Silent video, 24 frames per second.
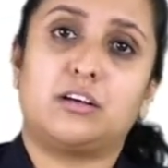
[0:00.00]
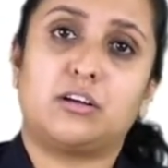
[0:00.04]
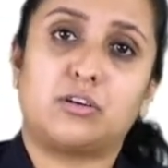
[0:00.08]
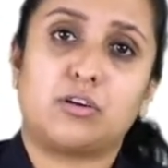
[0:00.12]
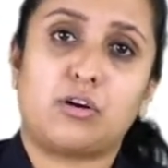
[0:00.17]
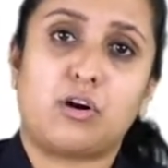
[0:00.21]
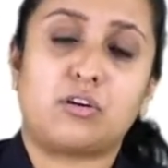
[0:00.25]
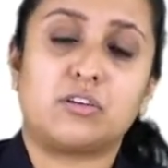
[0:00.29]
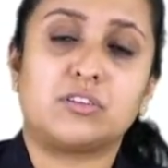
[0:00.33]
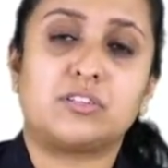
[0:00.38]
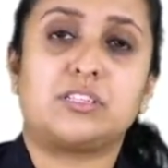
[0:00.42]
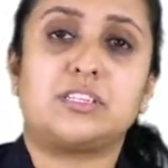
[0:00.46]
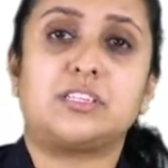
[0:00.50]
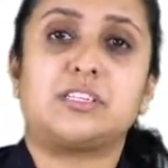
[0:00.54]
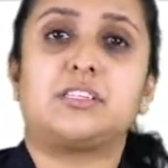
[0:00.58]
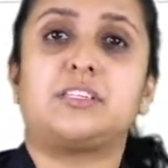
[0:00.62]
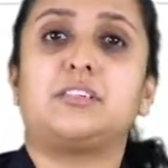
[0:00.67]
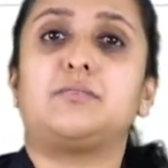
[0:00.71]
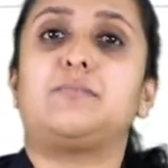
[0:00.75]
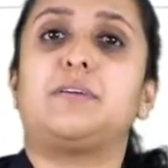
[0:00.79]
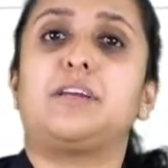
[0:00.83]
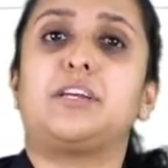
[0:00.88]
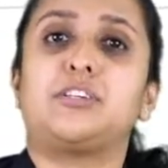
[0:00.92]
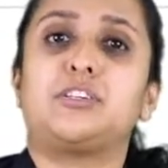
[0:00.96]
cost
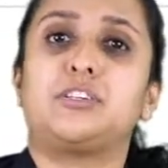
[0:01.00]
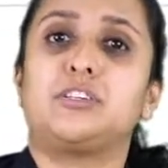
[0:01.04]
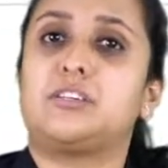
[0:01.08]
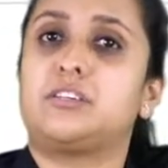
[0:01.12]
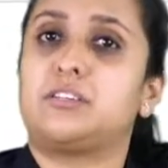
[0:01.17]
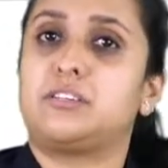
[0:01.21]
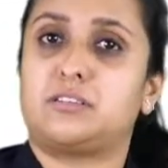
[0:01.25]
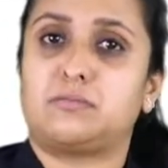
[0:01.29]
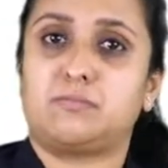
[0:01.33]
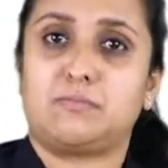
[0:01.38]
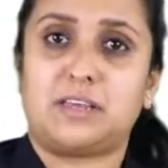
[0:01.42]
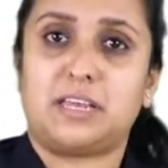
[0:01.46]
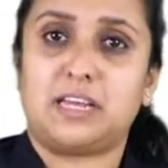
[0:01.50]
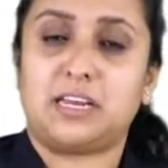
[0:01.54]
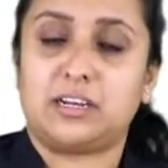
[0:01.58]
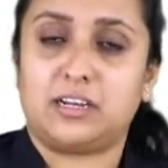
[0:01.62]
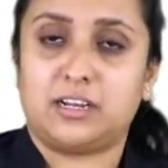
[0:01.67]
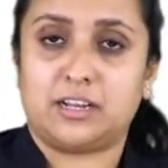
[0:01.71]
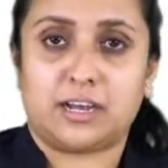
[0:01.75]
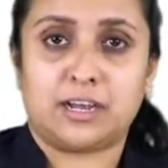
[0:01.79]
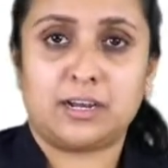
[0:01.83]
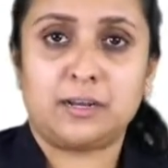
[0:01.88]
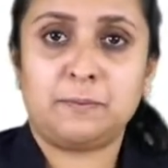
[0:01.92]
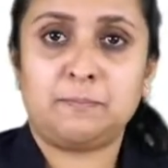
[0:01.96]
estimation is being
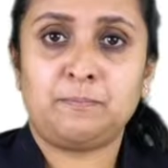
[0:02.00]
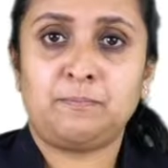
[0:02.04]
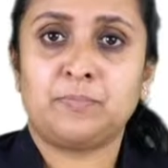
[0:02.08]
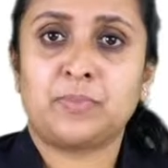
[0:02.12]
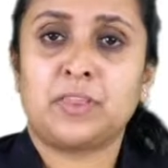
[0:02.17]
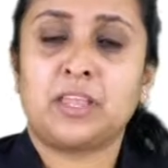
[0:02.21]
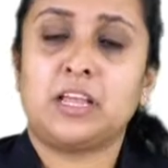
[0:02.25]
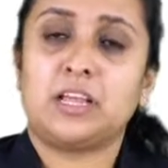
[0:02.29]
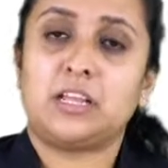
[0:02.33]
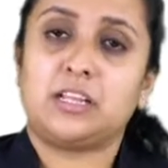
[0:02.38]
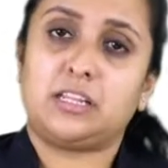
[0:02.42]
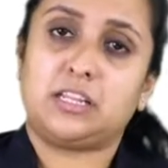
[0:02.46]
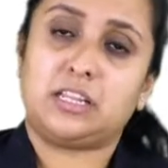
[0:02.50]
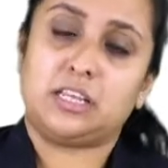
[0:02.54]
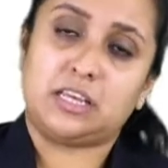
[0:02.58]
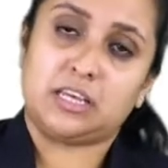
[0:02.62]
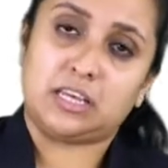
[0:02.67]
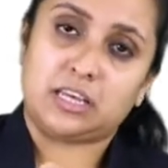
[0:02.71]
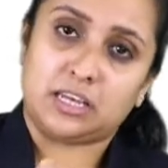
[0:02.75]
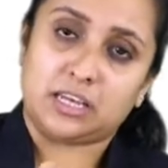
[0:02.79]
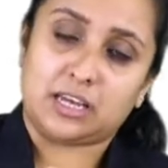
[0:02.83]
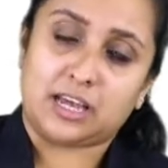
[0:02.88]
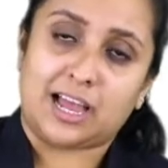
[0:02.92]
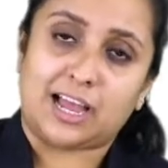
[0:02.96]
done,
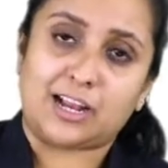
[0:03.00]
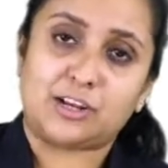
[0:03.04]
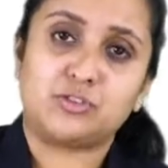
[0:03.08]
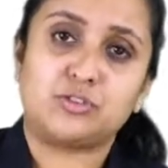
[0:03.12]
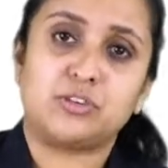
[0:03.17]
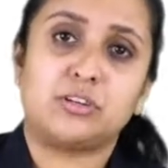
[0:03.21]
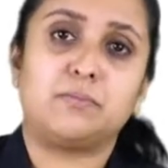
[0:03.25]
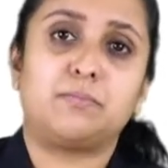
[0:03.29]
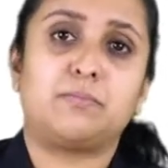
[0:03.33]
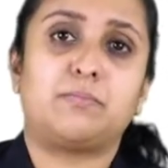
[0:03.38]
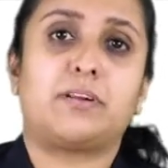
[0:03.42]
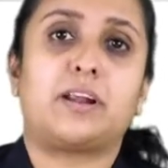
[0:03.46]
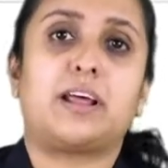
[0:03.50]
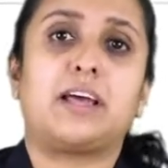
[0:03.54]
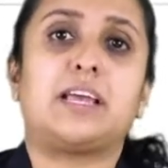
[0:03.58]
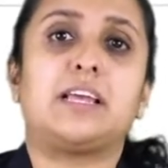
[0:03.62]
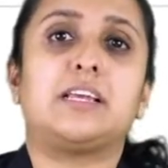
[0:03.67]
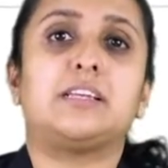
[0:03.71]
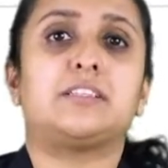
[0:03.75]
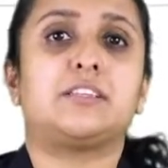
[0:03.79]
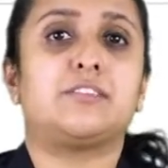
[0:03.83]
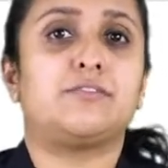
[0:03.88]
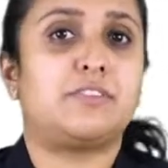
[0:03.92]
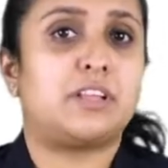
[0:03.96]
the actual
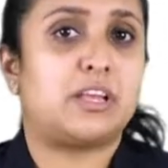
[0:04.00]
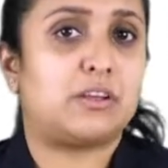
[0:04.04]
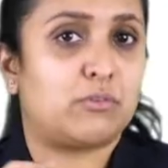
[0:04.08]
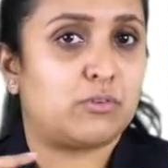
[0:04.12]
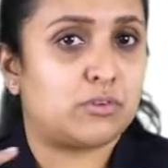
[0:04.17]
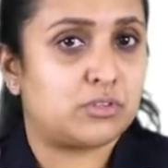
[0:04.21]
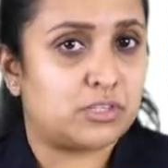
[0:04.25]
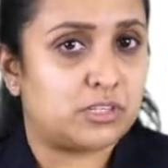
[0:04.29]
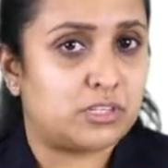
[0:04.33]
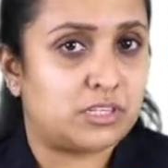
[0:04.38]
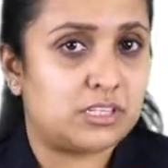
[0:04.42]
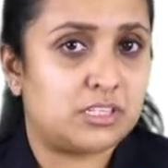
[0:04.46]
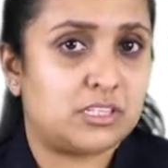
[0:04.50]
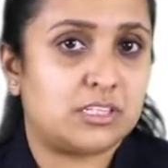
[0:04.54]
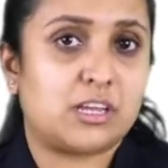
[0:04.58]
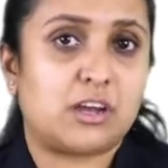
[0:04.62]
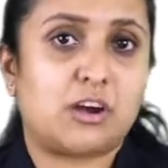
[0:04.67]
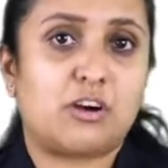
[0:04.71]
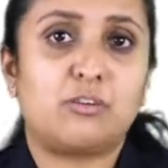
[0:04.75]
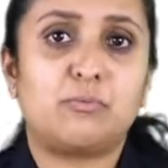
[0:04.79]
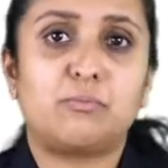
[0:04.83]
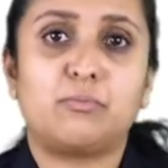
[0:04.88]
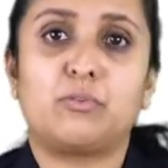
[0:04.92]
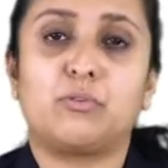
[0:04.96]
price, if there was a
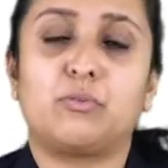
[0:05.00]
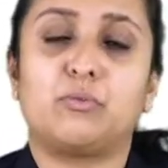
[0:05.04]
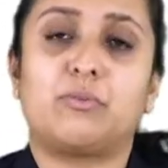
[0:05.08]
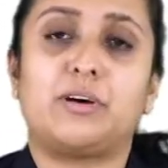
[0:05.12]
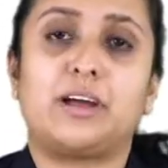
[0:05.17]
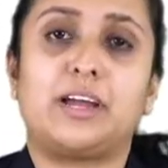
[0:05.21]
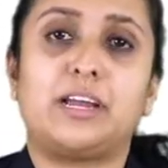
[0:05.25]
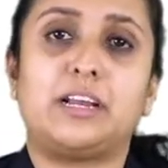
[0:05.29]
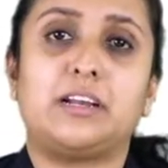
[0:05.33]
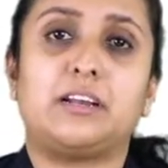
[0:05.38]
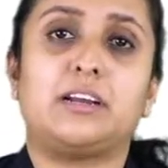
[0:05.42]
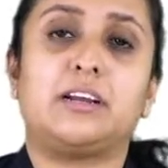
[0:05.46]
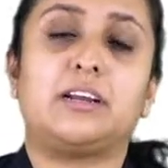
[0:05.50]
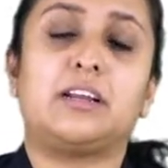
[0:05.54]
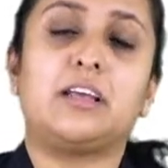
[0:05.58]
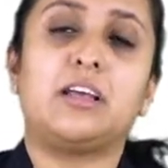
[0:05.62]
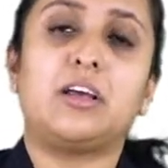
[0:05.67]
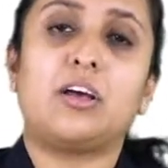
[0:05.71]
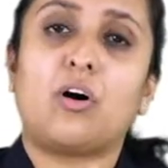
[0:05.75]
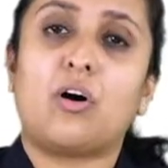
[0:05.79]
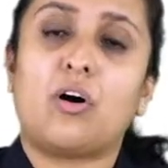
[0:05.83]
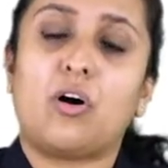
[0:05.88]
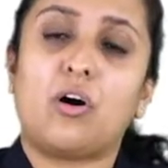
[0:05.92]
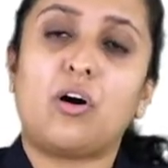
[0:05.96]
discount provided,
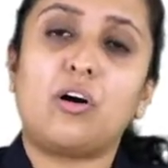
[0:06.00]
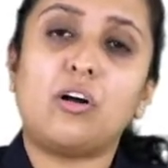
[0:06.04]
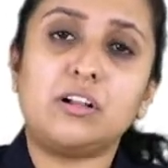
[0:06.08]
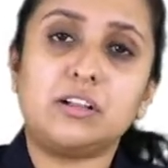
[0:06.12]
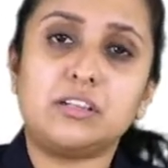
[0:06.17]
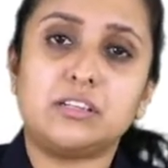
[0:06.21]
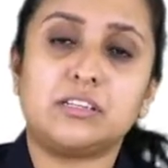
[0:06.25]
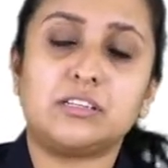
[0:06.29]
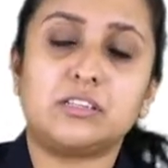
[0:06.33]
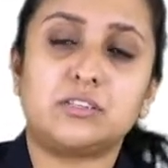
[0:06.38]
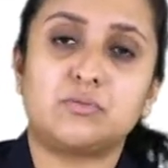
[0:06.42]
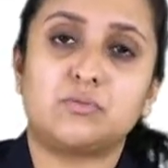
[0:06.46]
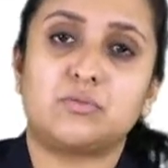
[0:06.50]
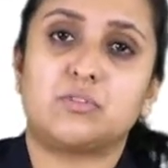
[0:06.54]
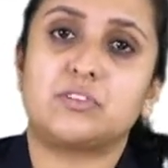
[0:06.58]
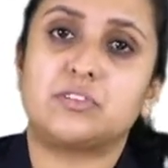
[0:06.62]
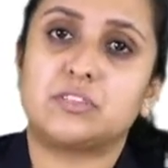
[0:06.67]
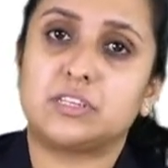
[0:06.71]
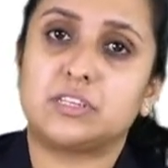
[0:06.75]
all this was